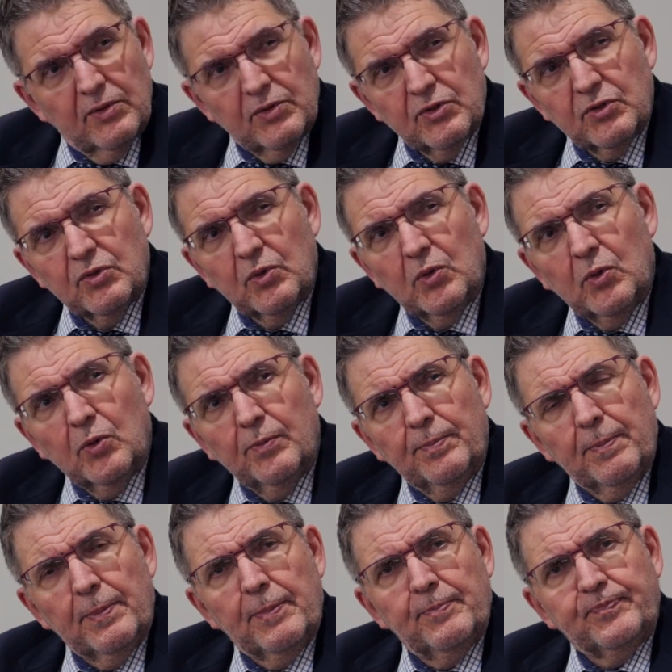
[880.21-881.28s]
So
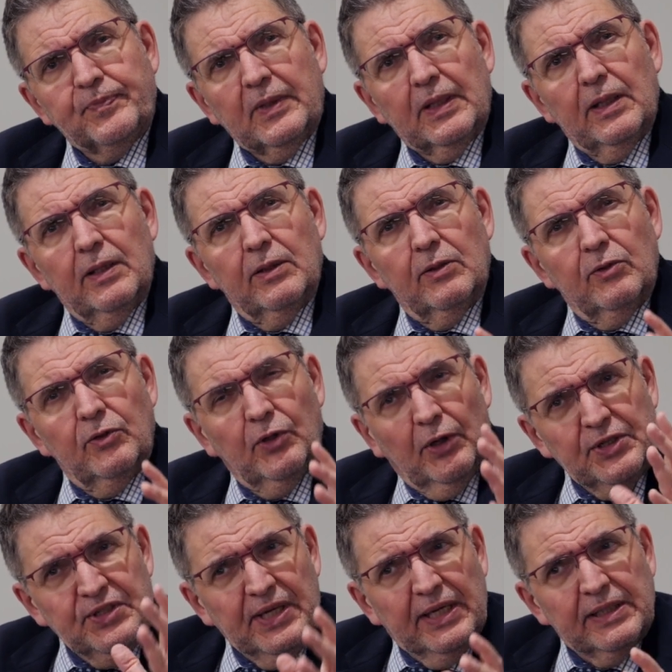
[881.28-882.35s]

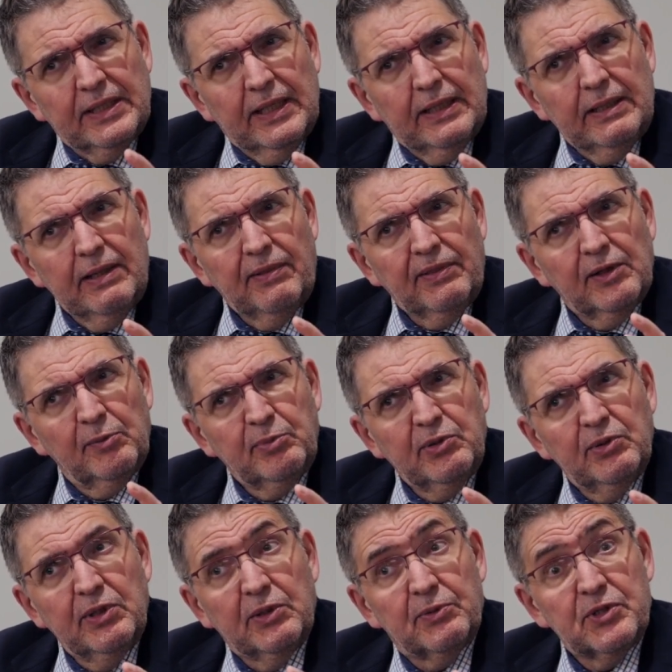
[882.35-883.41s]
not yet any
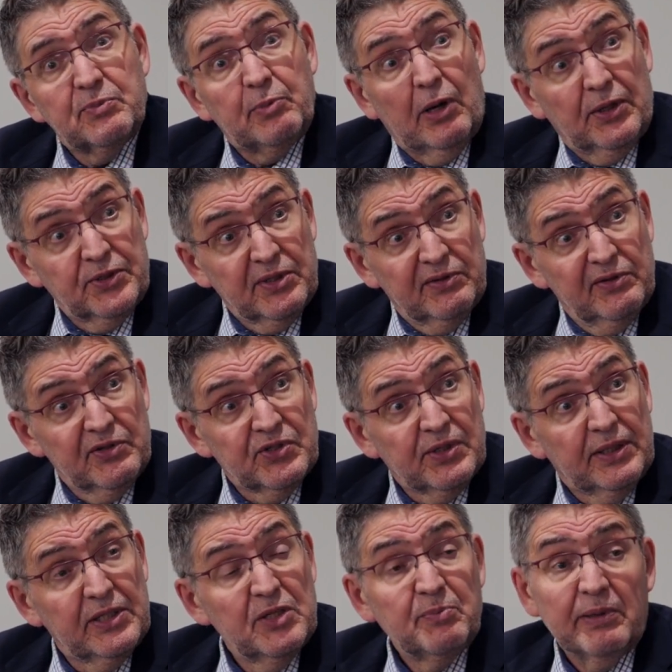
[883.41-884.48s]
therapeutic responsiveness
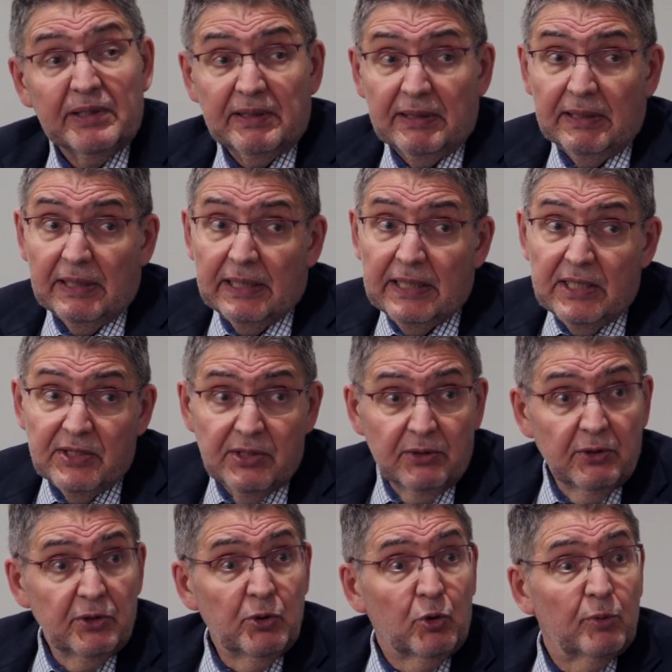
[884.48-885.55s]
studies, but easy
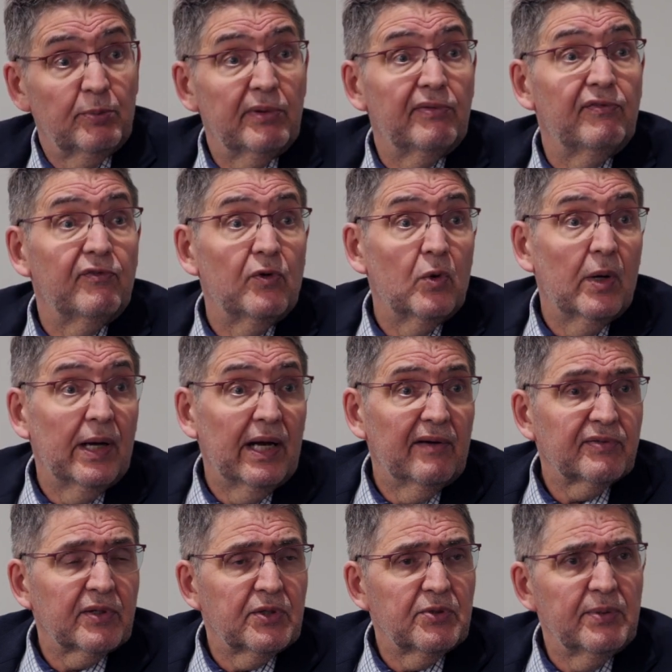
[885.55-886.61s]
to do, before,
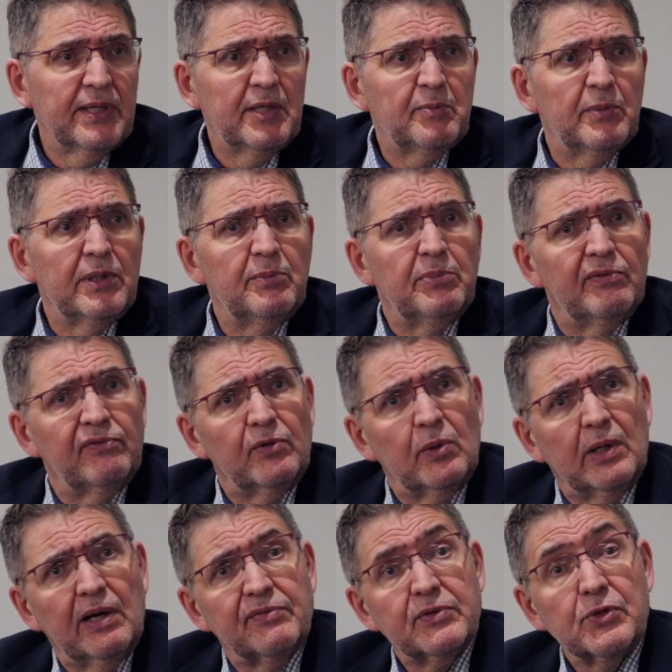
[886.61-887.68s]
after treatment,
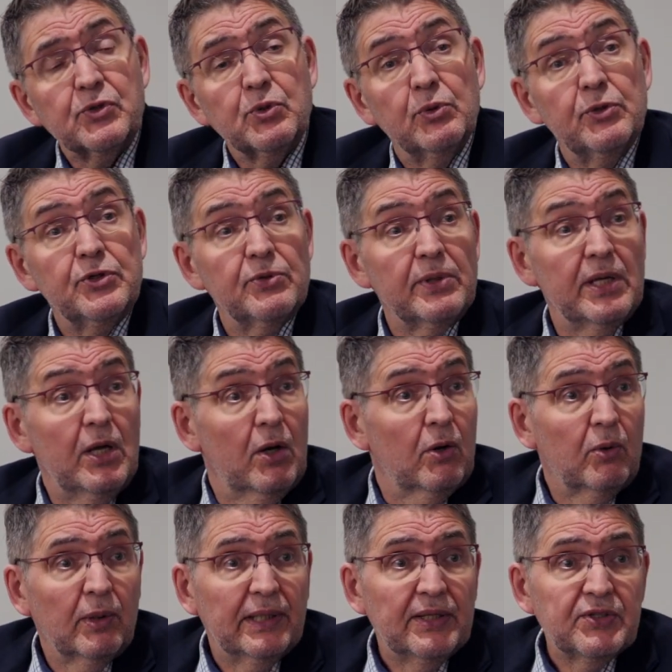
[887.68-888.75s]
before, after surgery.
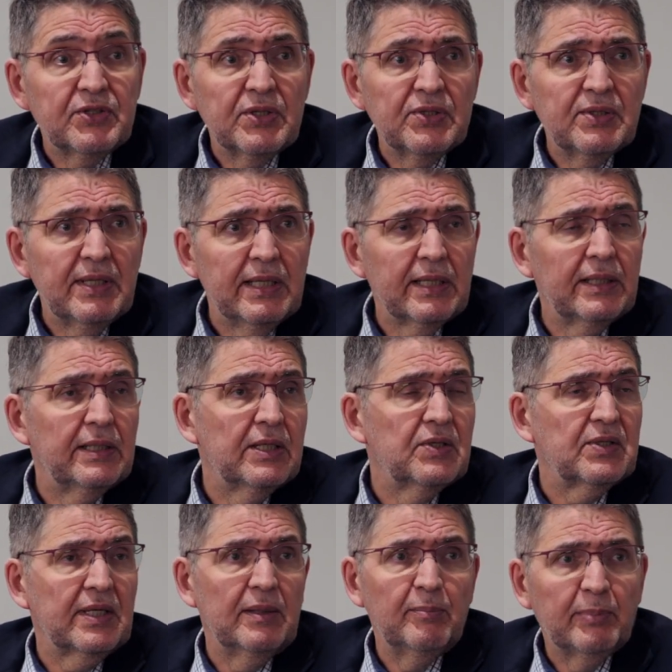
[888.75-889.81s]
Or let's just take an
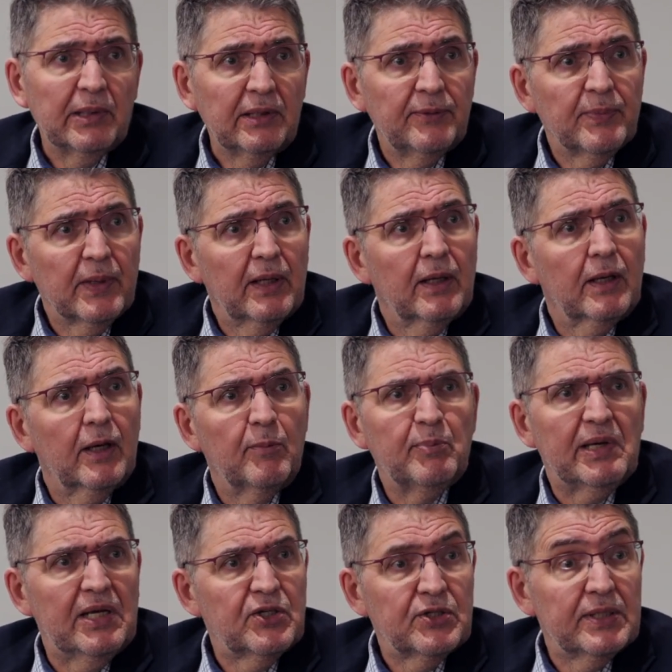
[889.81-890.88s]
example. A
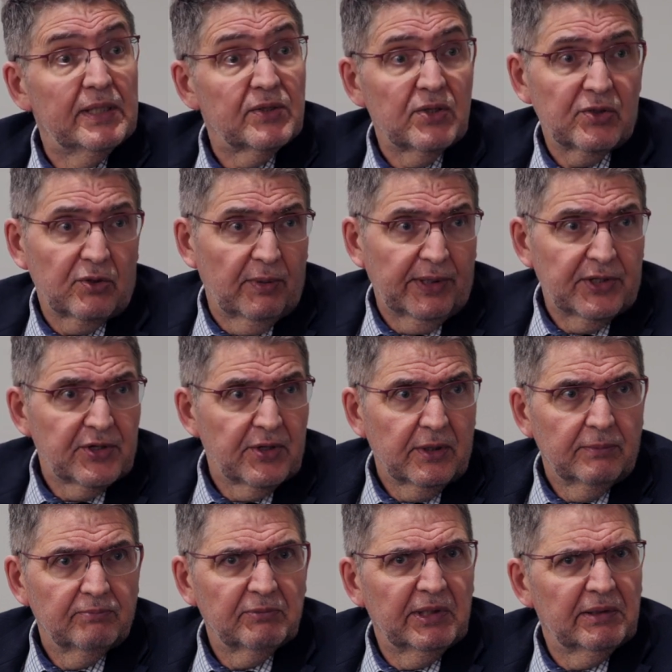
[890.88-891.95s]
patient has a stricture,
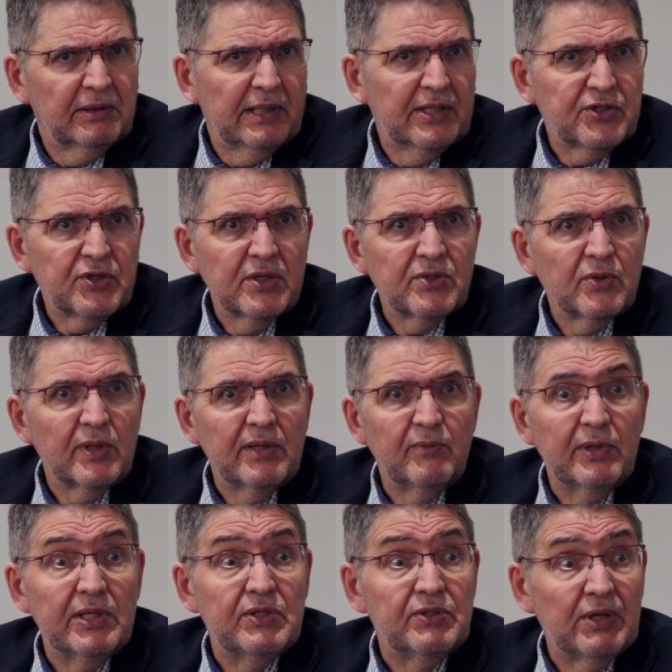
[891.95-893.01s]
and let's just say
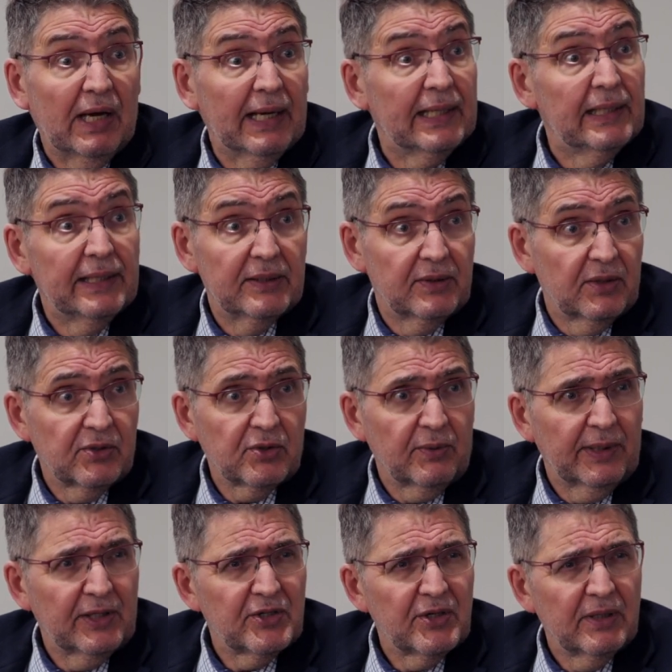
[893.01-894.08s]
we dilate the
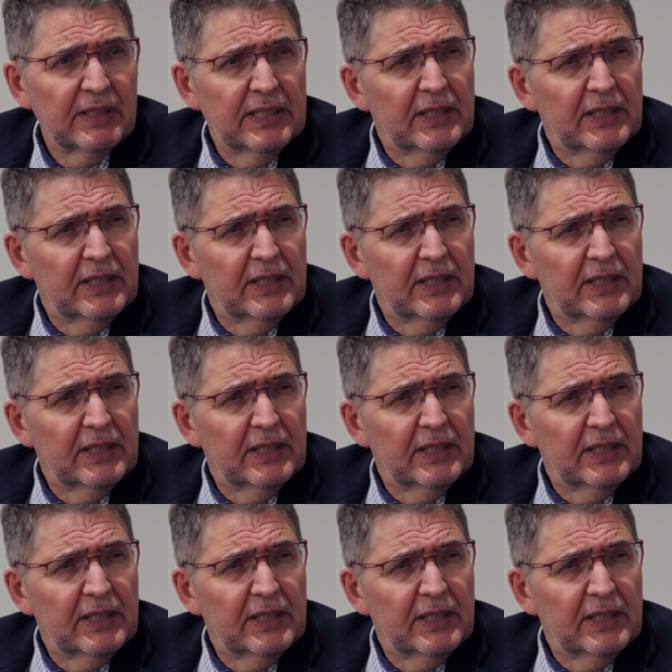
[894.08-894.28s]
stricture.